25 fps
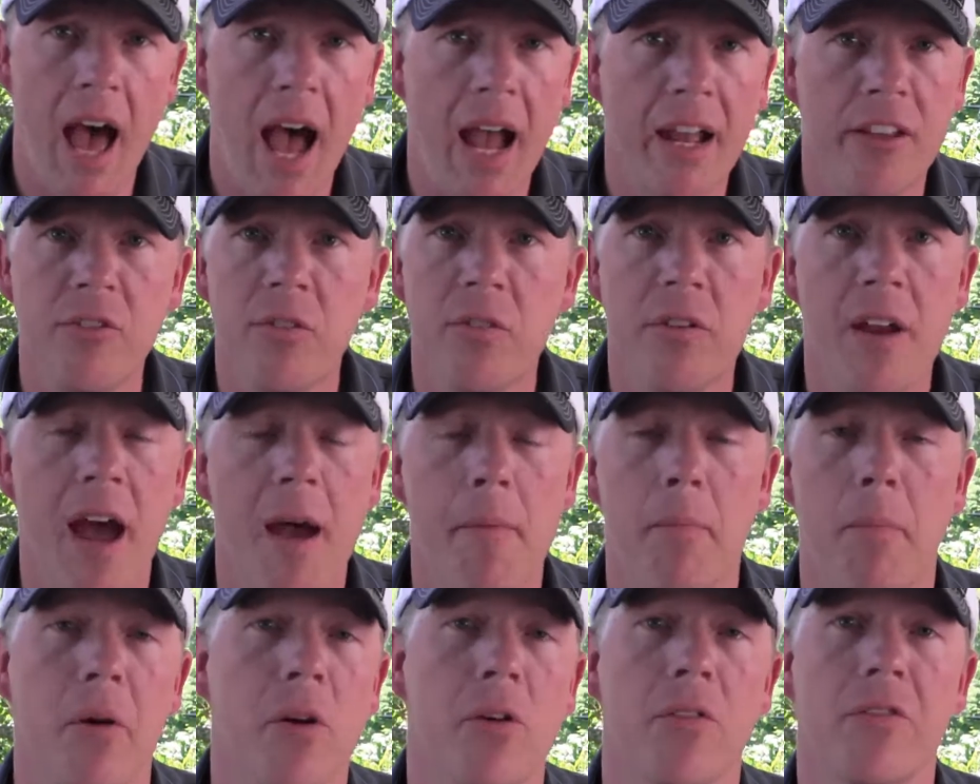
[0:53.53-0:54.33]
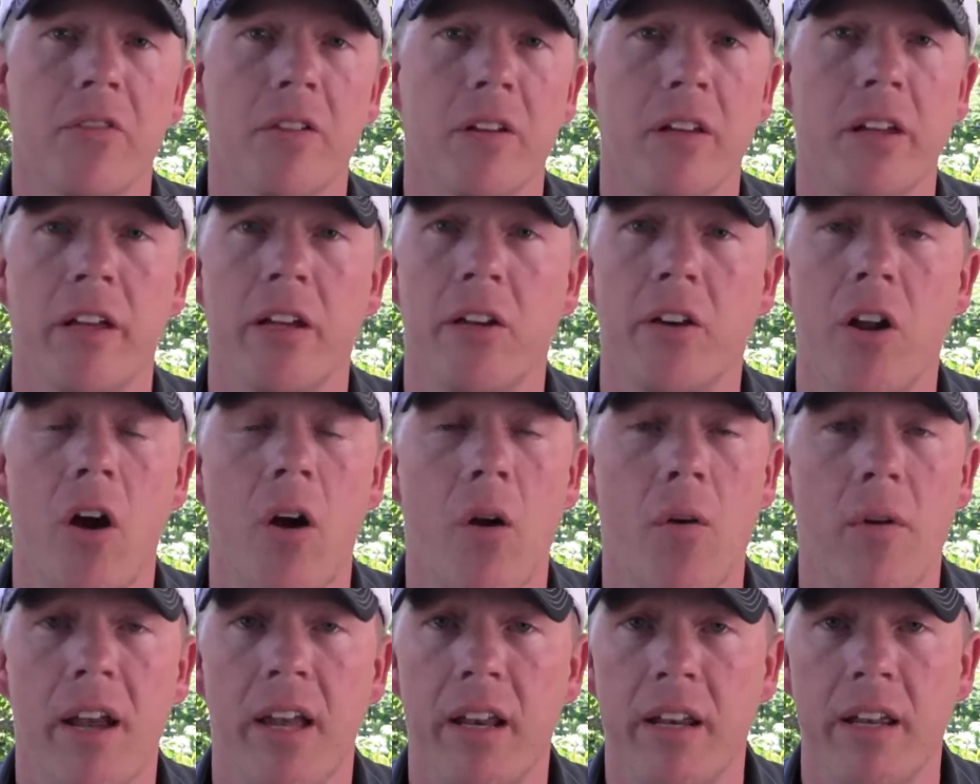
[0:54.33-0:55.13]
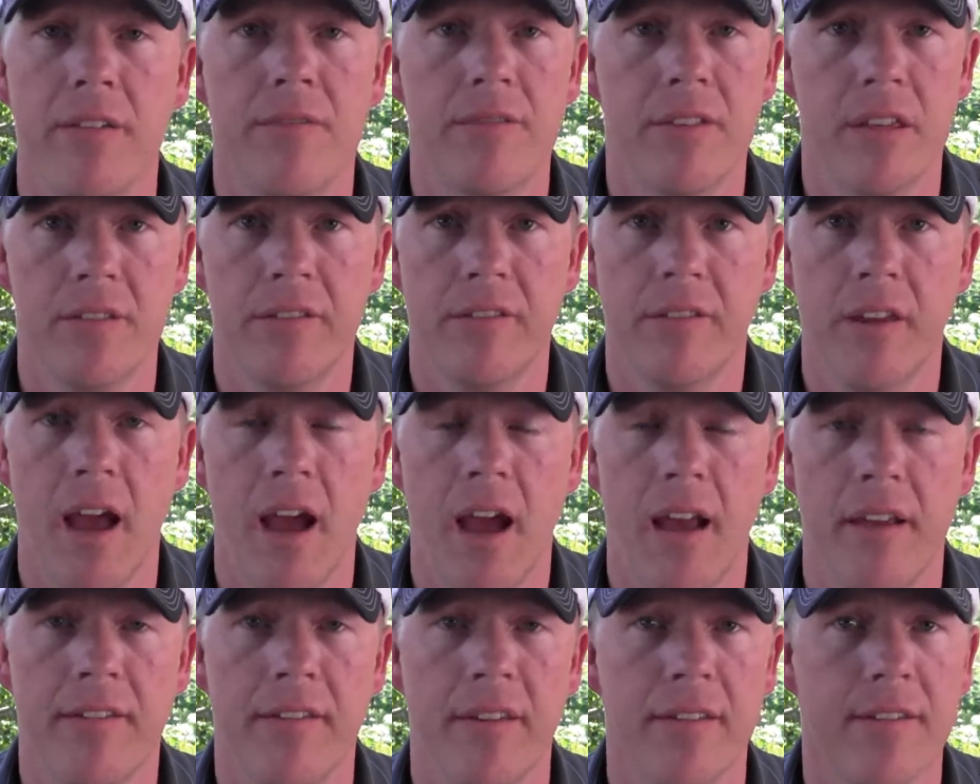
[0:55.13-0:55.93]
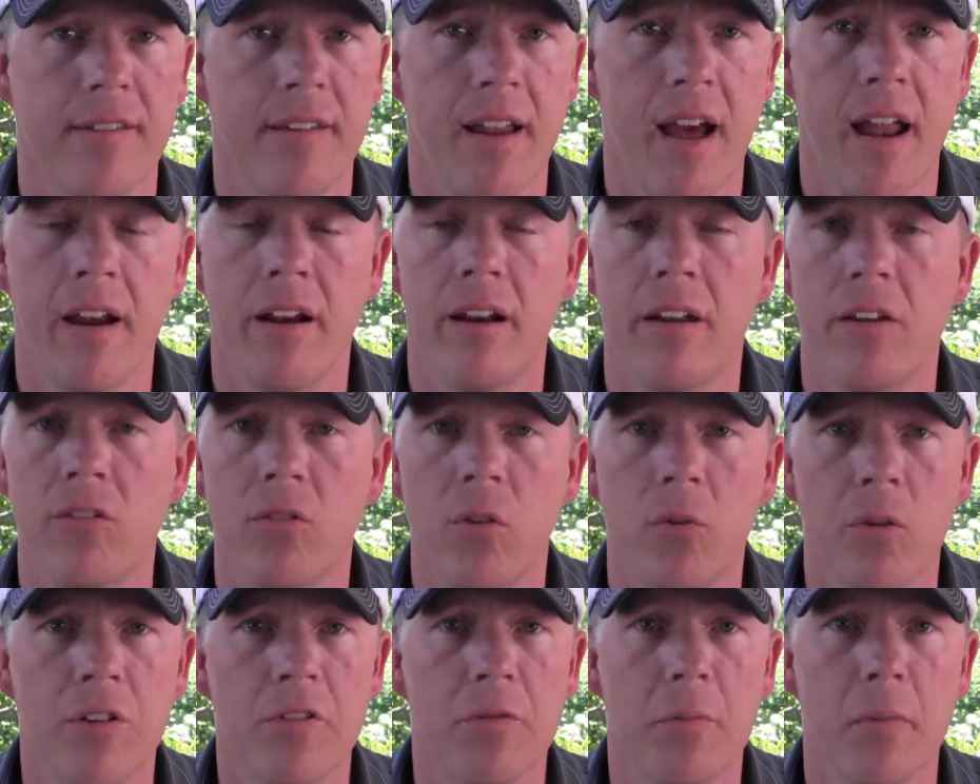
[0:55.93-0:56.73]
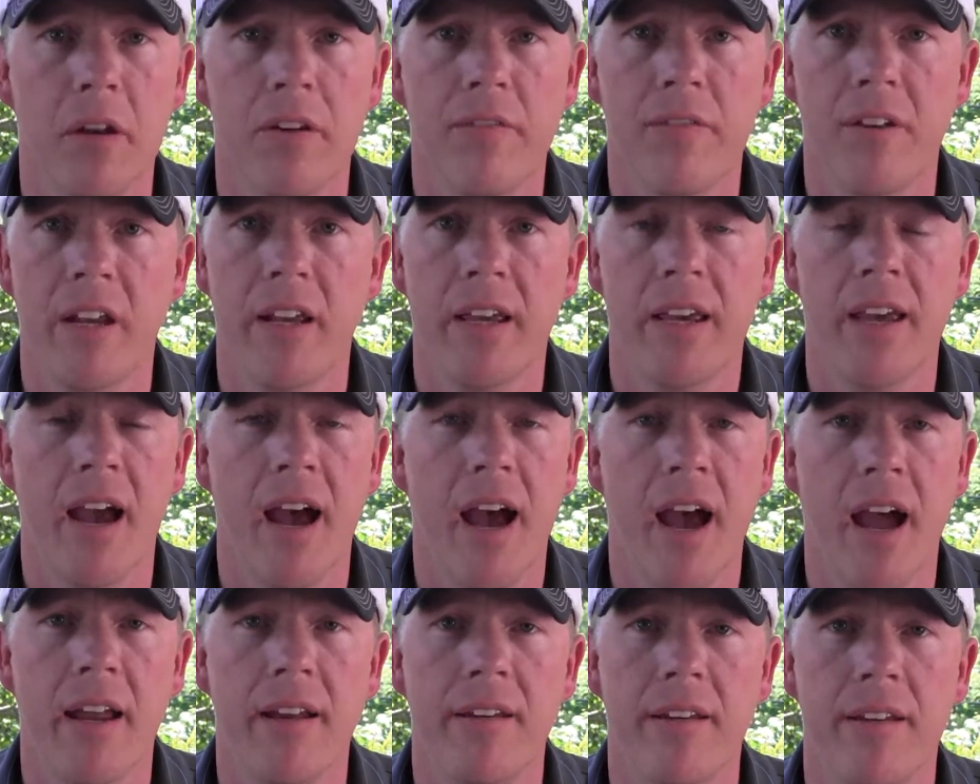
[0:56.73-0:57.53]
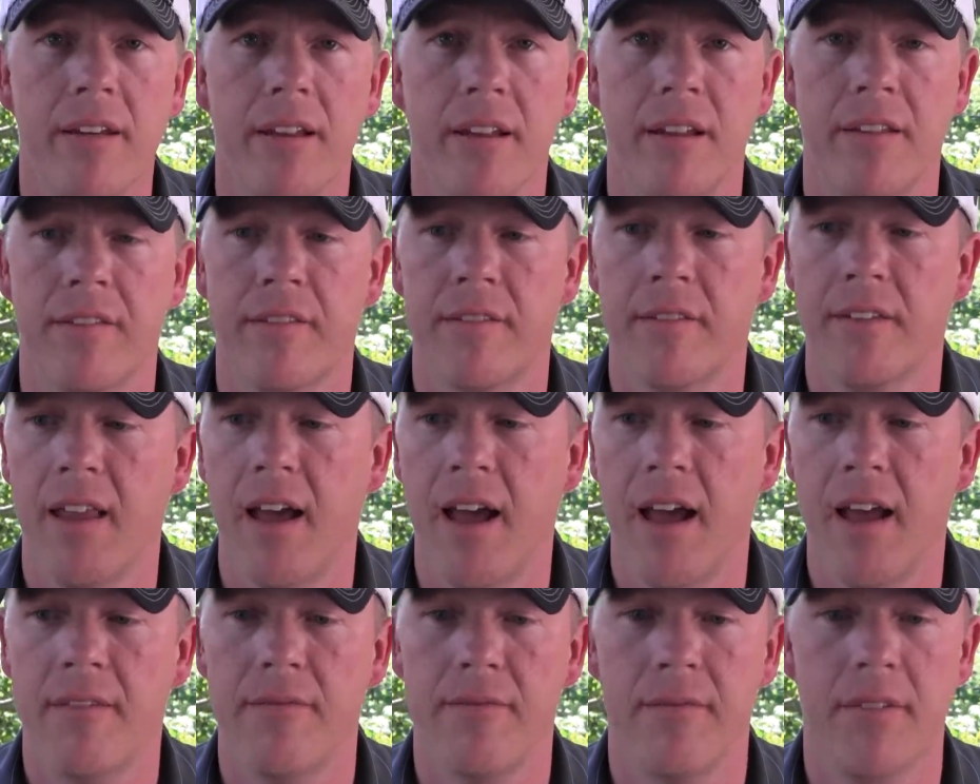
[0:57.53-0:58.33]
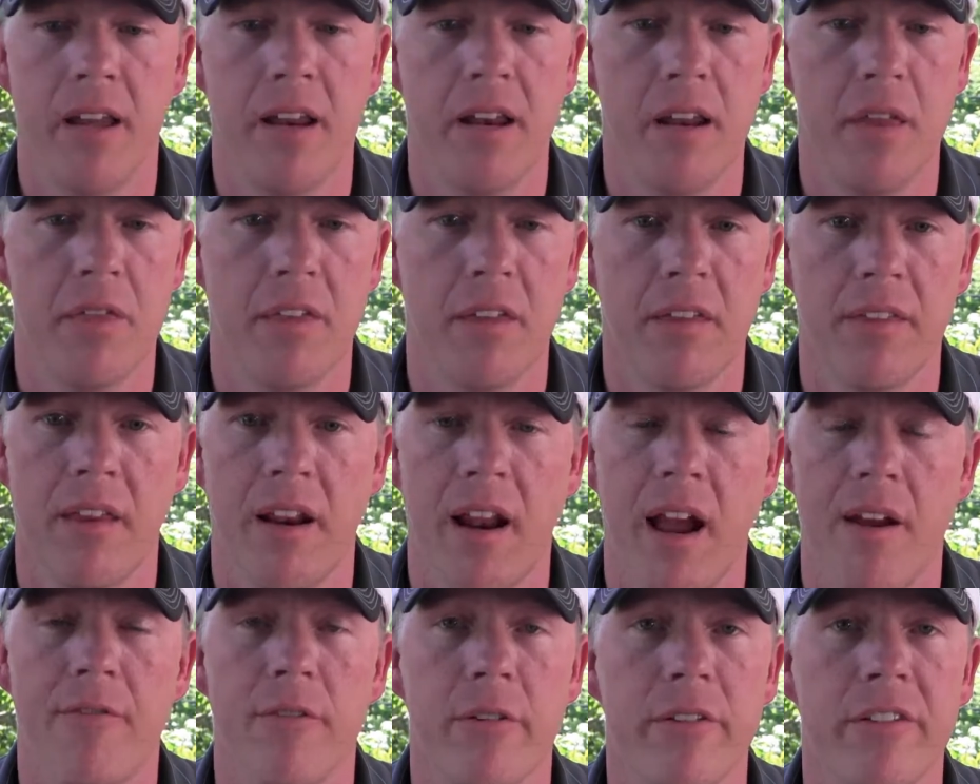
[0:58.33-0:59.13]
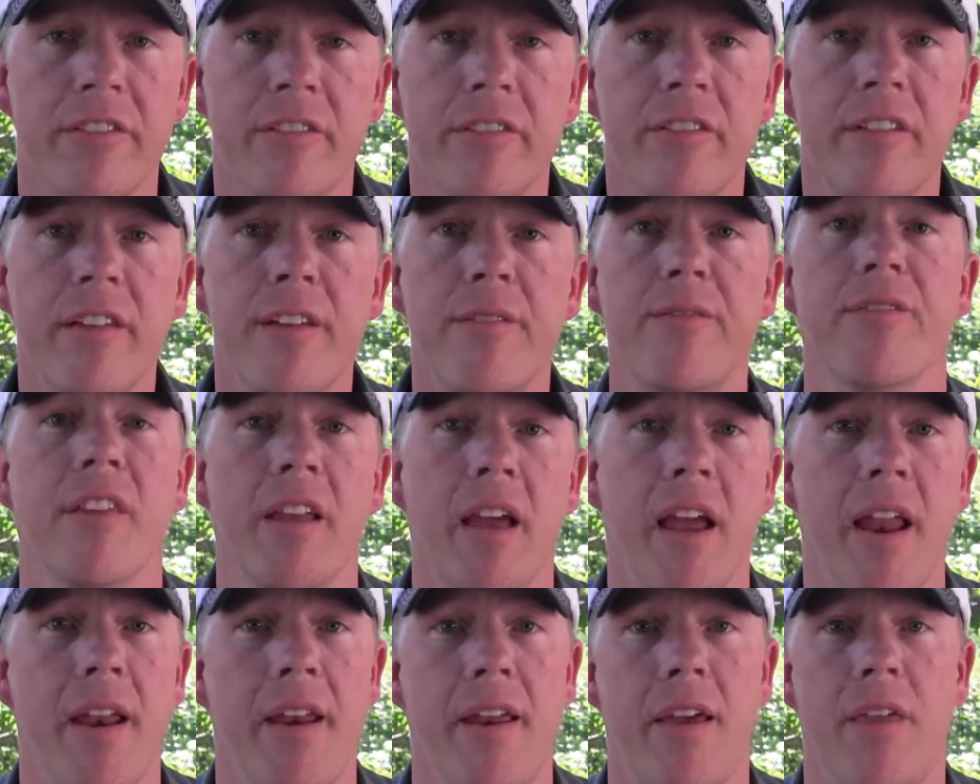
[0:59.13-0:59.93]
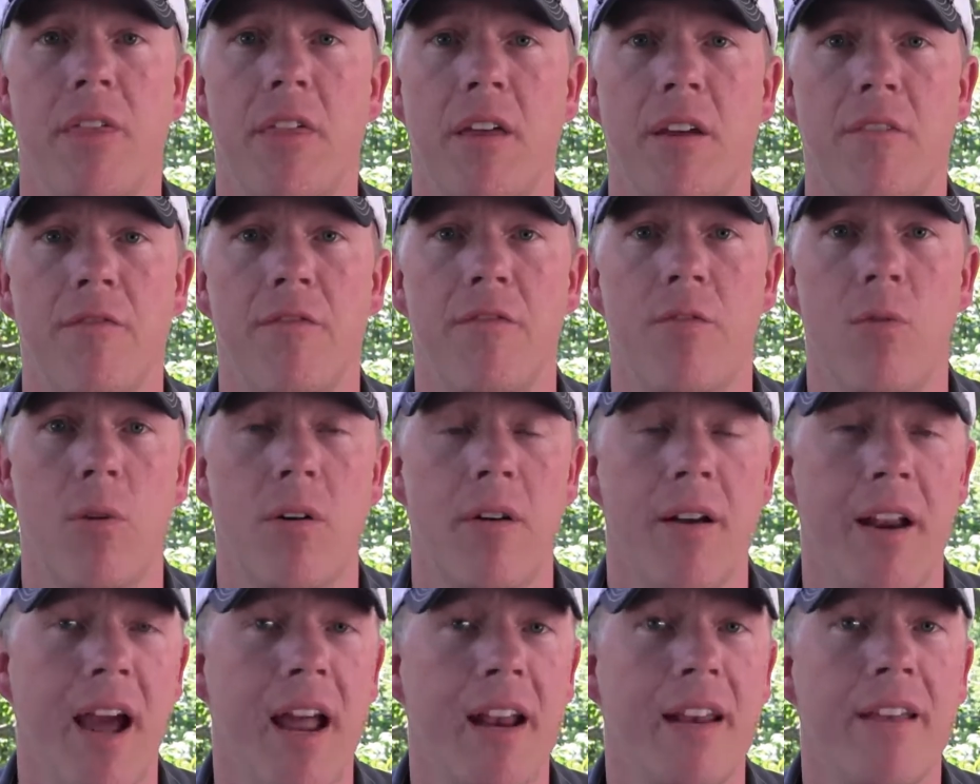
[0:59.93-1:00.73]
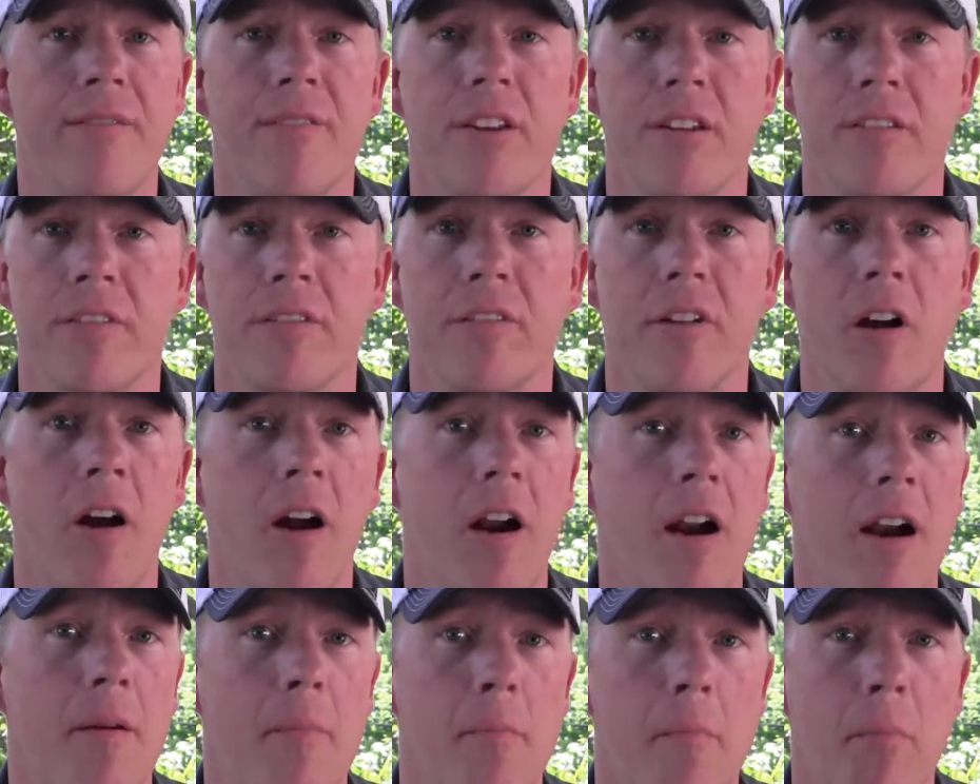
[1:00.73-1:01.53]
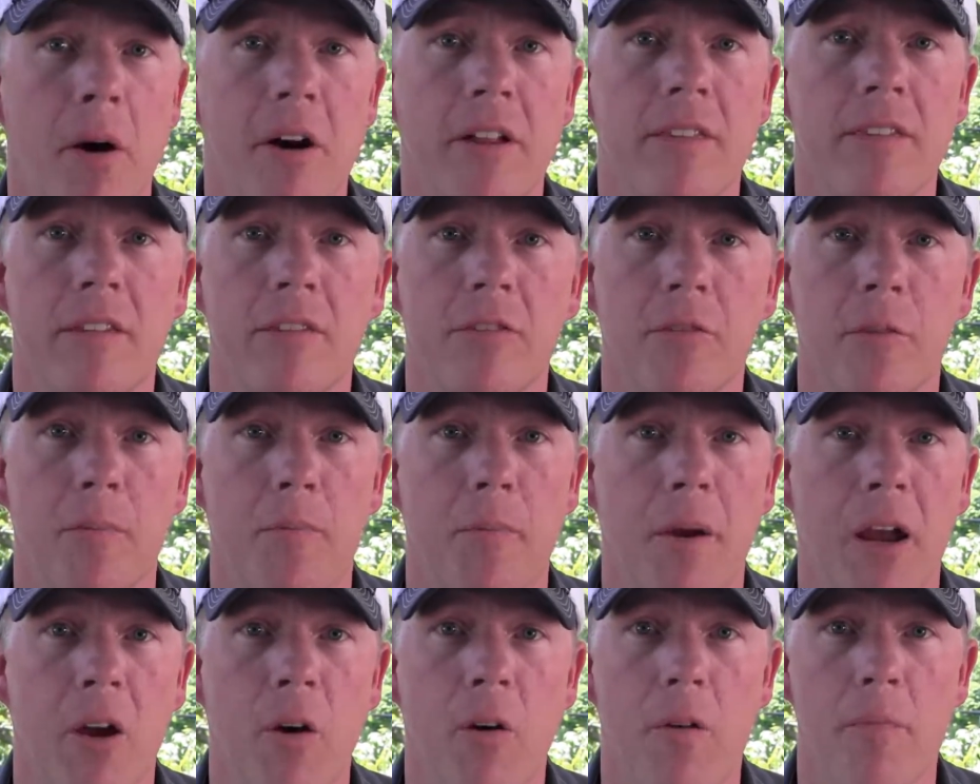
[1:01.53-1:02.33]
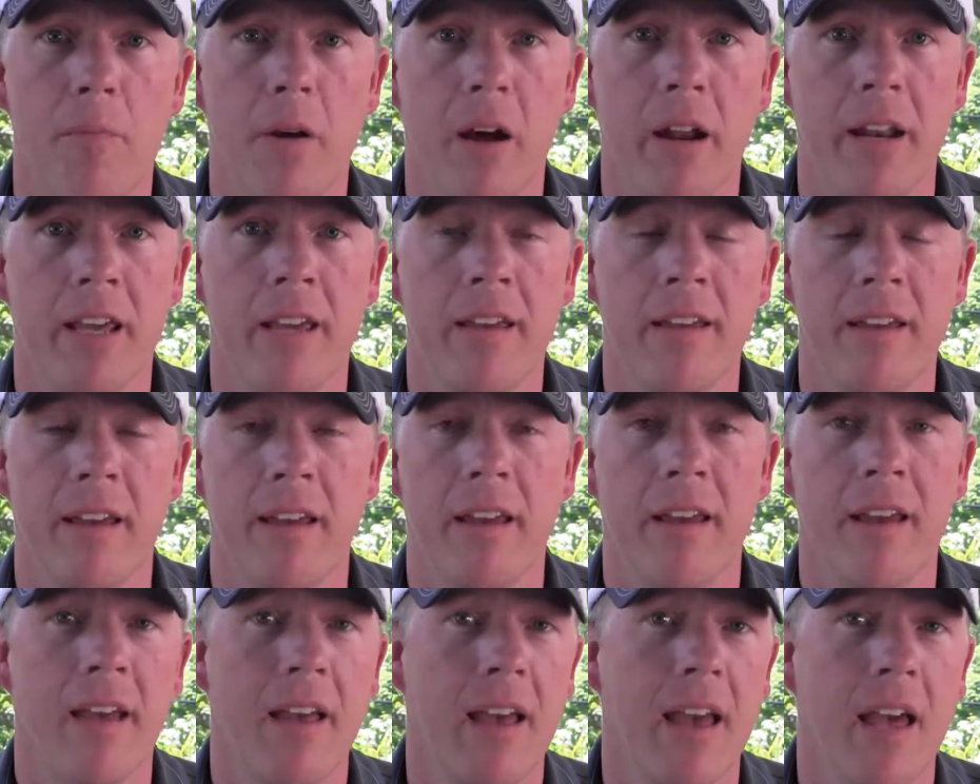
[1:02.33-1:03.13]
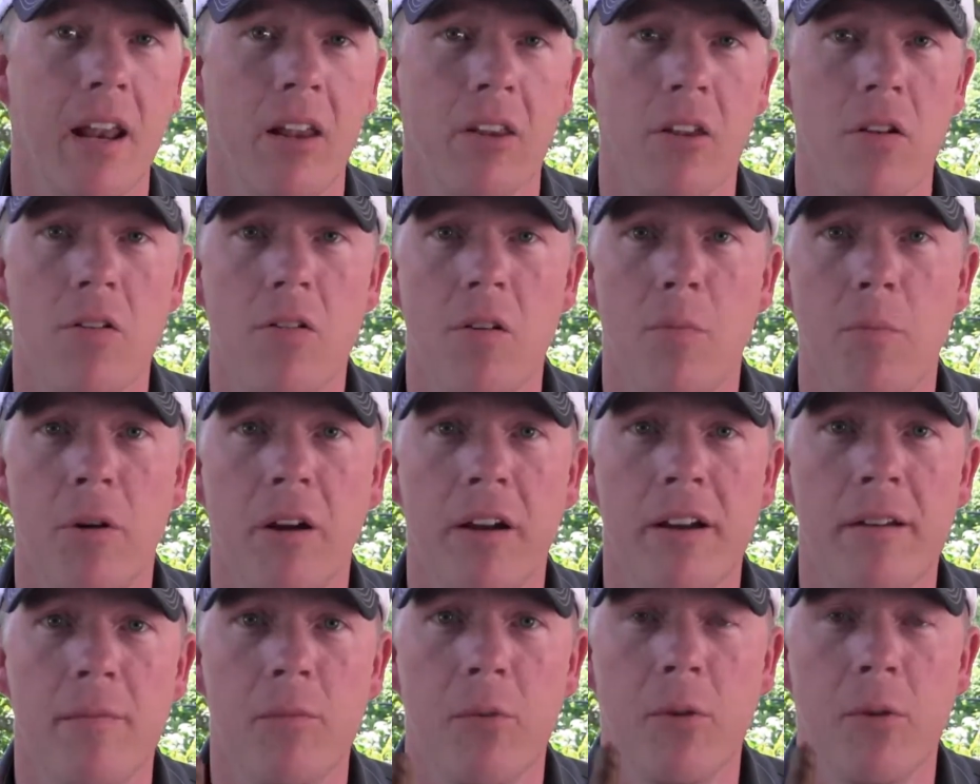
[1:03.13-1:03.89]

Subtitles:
I do not personally know any of these guys. It's not an endorsement of any kind. It's not anything that I've received anything for, not even a cigar. I bought this with my own money at a local brick